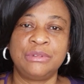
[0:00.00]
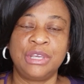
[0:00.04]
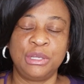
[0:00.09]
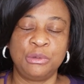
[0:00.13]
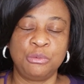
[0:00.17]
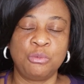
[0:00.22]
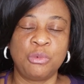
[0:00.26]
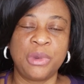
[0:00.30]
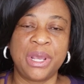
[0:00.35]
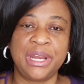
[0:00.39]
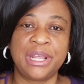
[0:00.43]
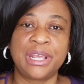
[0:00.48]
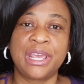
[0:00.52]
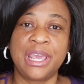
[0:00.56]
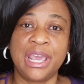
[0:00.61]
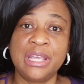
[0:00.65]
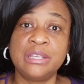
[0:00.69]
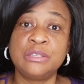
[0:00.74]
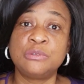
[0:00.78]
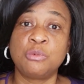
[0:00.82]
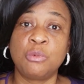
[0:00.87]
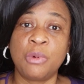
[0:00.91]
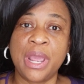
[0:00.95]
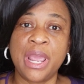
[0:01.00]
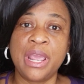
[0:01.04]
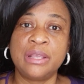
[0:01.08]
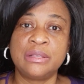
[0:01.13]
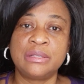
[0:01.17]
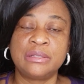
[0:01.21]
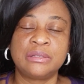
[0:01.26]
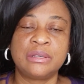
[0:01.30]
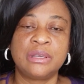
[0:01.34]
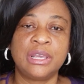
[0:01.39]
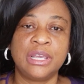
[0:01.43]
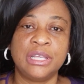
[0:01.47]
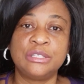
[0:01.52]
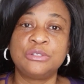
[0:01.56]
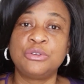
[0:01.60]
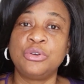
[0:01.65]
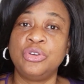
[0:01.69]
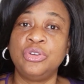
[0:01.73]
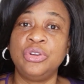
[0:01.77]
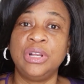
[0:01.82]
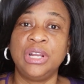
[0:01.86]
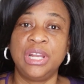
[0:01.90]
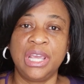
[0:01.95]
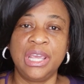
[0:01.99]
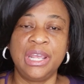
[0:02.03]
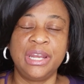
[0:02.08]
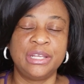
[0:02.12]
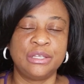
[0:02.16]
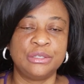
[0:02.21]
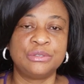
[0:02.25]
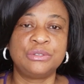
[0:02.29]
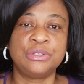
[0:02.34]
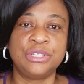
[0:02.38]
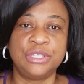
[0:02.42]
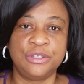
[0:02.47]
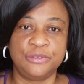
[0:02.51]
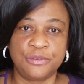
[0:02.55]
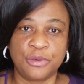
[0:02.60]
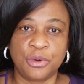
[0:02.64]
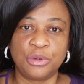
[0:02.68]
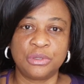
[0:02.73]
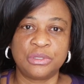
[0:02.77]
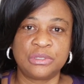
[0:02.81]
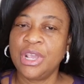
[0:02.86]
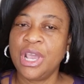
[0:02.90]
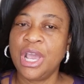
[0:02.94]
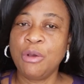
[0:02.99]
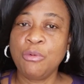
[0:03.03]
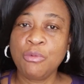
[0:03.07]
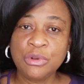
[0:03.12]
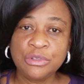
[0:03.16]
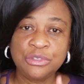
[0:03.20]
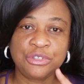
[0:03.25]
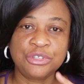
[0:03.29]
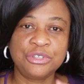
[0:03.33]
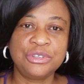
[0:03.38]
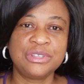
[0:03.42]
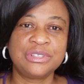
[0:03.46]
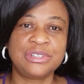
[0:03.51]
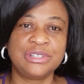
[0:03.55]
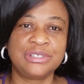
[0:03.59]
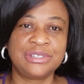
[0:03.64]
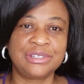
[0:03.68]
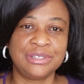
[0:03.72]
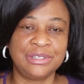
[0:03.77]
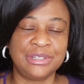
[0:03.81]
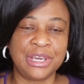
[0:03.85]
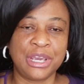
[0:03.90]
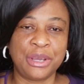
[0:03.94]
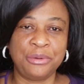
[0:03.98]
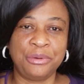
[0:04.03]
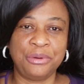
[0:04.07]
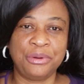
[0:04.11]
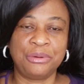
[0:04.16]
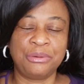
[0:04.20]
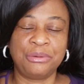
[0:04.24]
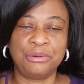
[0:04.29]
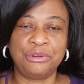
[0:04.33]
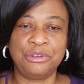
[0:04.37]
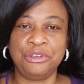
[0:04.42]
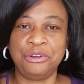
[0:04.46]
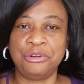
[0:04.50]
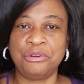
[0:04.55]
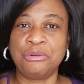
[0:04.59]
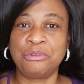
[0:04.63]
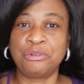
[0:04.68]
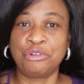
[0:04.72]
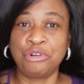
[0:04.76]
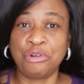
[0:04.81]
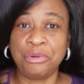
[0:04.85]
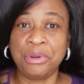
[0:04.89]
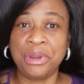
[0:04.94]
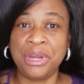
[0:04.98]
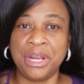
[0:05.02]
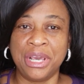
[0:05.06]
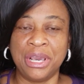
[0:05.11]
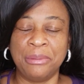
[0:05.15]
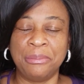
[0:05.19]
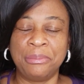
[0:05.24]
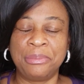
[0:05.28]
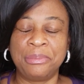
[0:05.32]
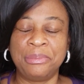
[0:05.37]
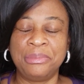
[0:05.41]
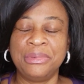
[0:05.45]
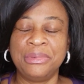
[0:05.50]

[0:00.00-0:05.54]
And when it gets worse, it's going to lead into divorce. I want to use this scenario. You know, growing up,